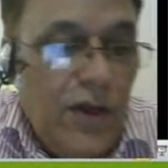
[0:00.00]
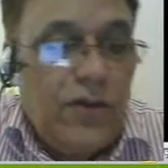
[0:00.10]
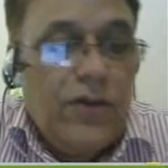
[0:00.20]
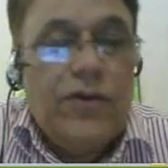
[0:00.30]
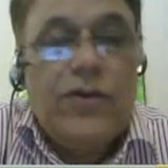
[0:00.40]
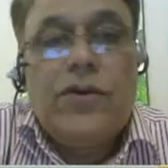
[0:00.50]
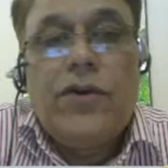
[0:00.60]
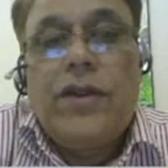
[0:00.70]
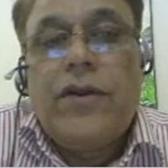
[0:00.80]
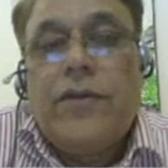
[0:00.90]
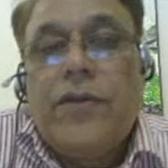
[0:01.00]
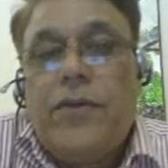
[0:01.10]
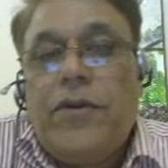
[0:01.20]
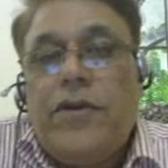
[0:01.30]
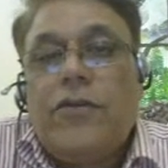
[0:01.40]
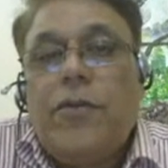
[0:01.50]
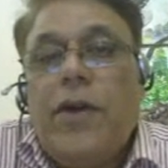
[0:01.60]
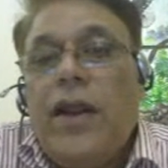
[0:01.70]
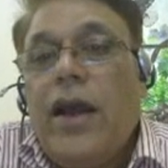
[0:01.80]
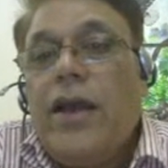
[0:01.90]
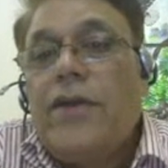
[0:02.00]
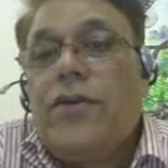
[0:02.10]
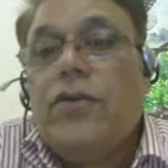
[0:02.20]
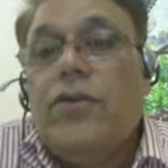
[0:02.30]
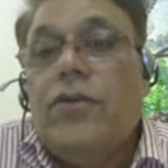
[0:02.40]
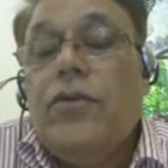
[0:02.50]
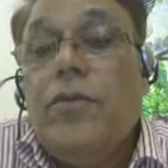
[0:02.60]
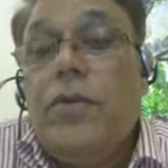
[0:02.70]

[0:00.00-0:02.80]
so the businessman has to